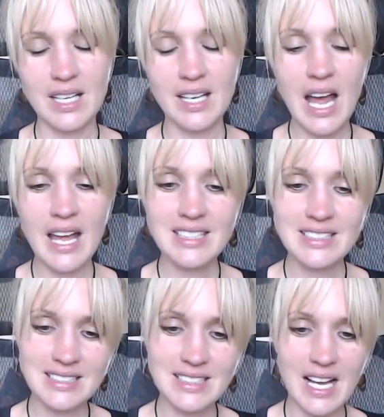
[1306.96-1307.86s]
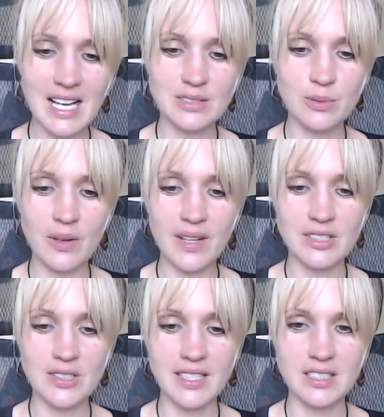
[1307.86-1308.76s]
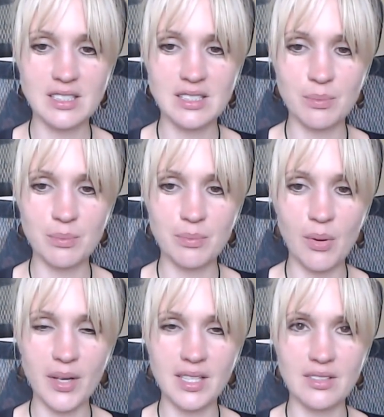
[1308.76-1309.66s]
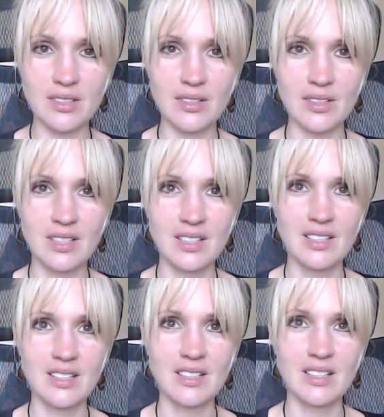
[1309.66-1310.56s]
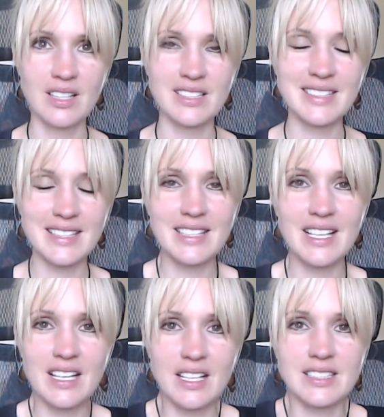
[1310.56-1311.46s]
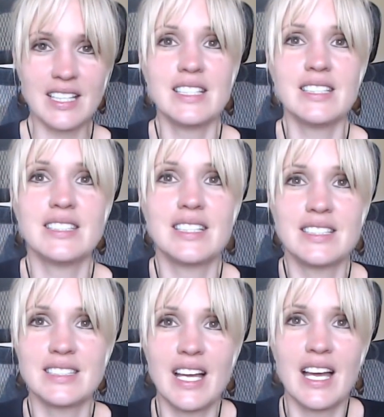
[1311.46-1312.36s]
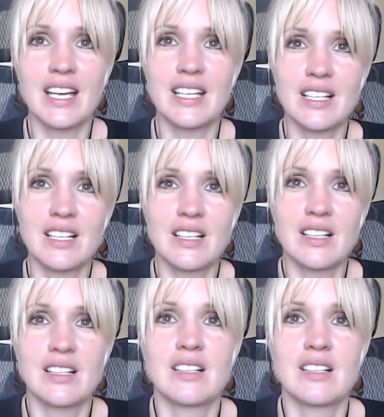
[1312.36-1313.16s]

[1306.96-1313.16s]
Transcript: And I understand what they're trying to point to. It's e- and it's easy to say